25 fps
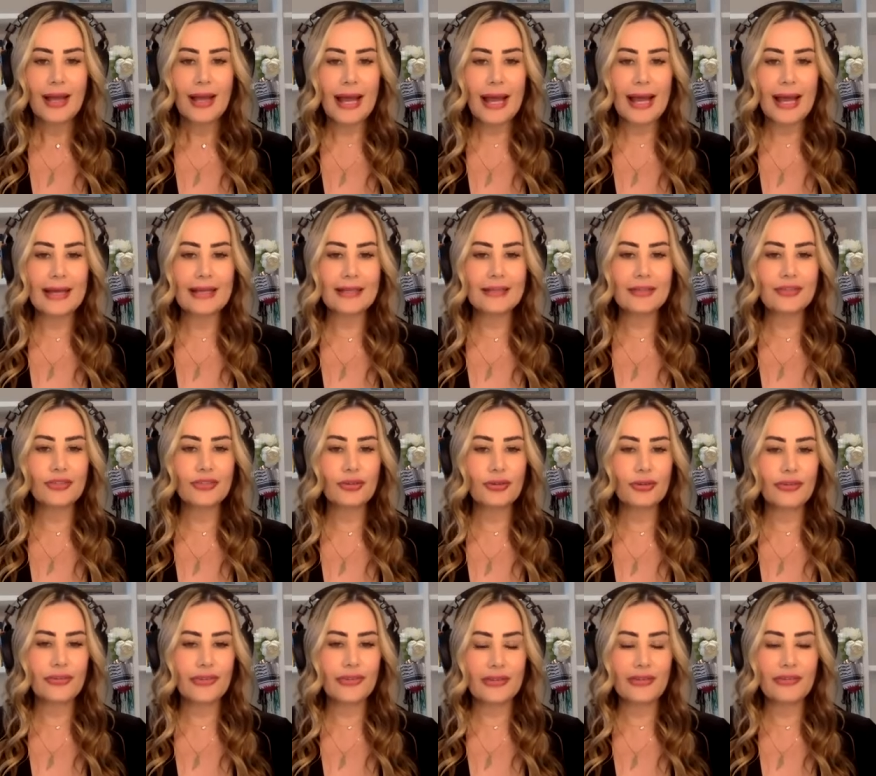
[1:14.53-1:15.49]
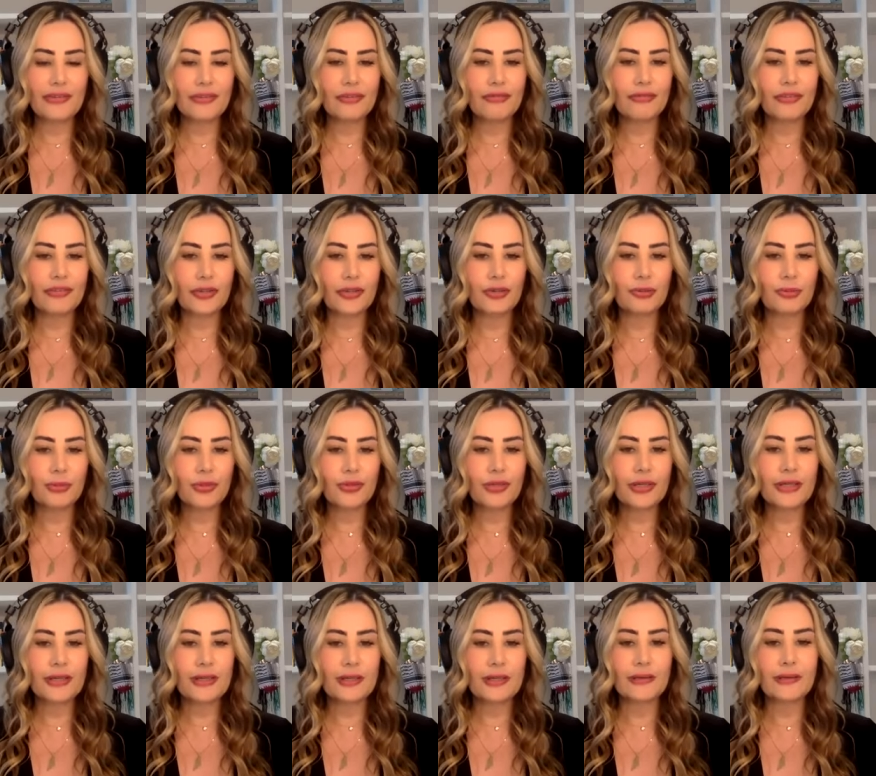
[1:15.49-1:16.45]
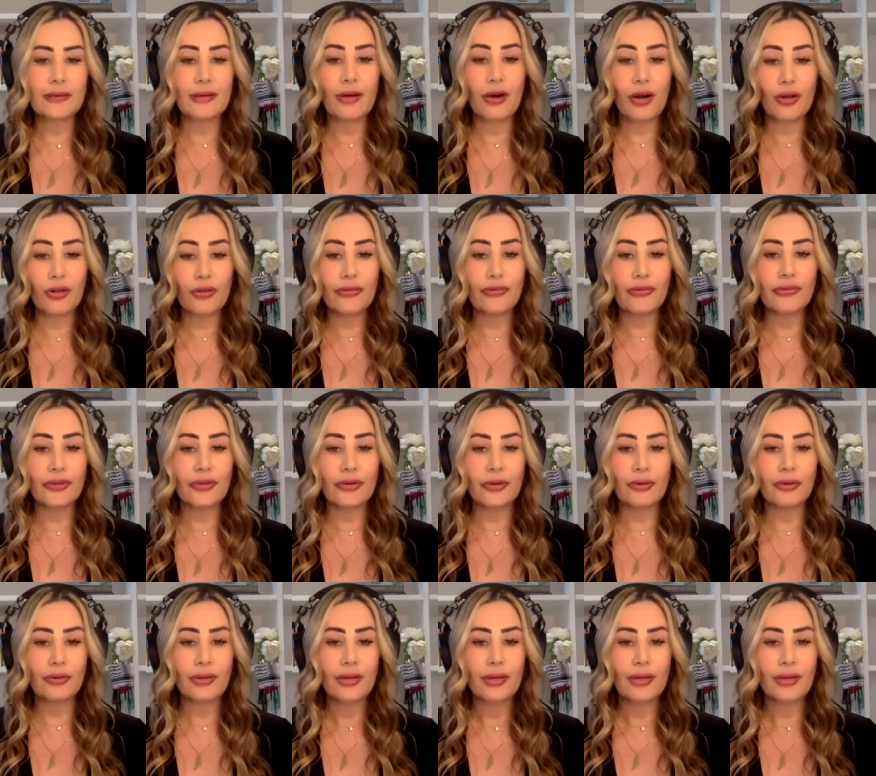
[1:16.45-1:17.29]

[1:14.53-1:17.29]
and your sense of humor, and also